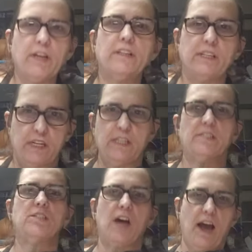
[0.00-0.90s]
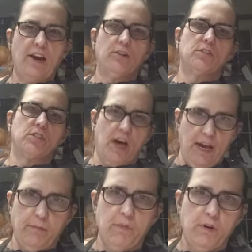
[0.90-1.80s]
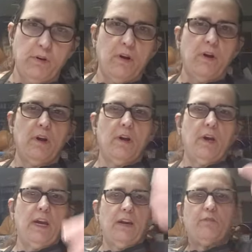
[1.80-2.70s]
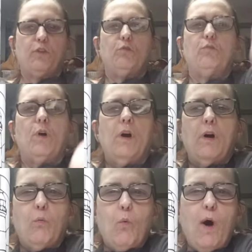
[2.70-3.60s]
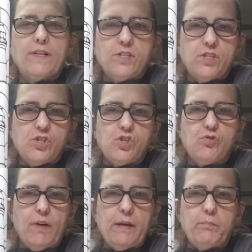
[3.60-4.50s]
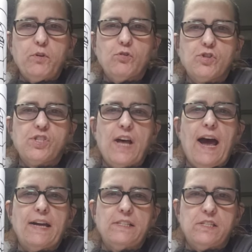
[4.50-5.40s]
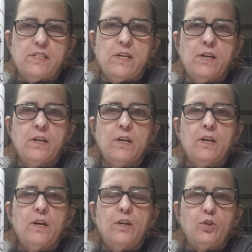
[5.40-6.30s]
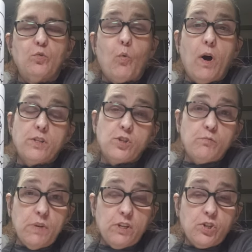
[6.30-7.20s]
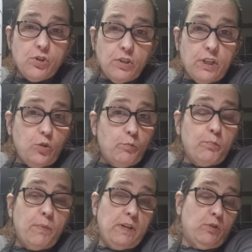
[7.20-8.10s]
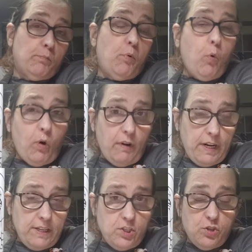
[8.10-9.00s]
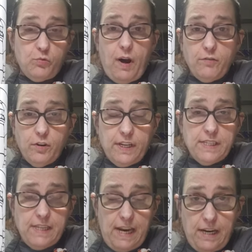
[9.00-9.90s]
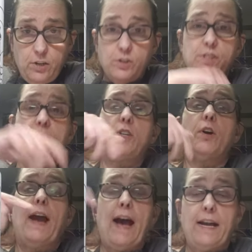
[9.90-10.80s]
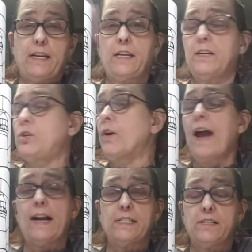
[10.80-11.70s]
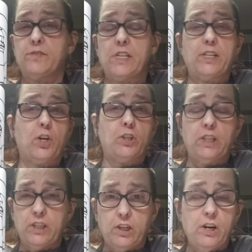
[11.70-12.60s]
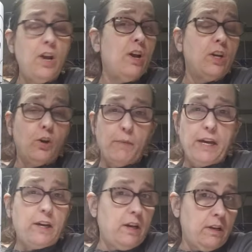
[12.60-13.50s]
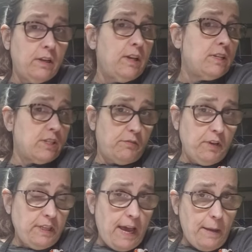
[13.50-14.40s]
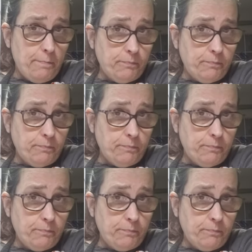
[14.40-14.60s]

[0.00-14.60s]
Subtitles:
it the entire time. If you want to scrape your sides, you want to make sure that you either pour it into other containers and you're adding in your additives like your glitter, your mica, stuff like that.